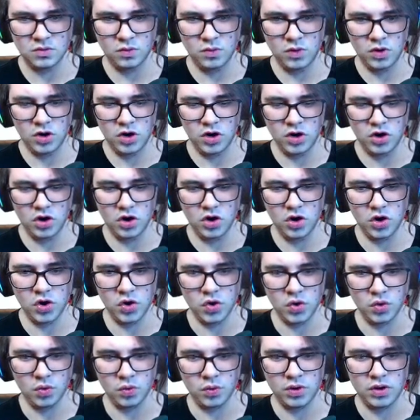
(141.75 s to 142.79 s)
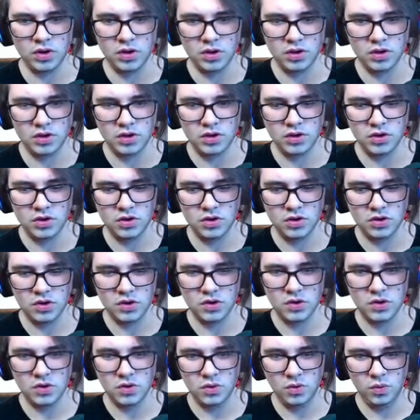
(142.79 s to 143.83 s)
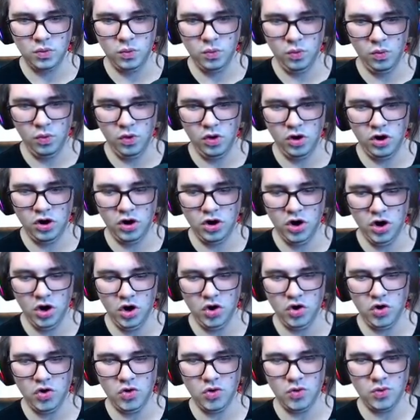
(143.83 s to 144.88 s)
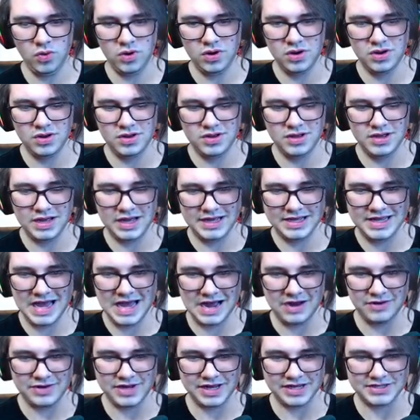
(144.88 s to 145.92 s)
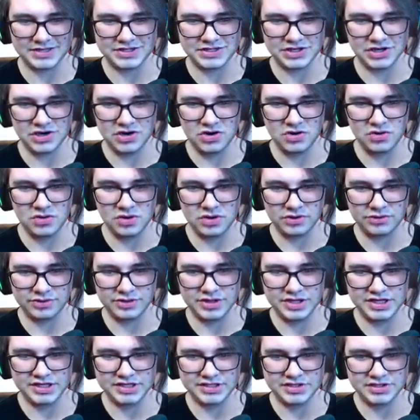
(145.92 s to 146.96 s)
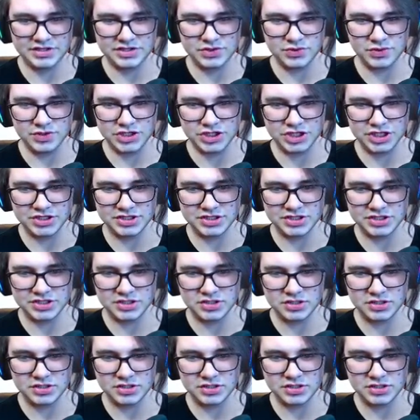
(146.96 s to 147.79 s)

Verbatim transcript: Whoa. Then maybe I can open it. Whoa. Yeah, okay, so are these the switches?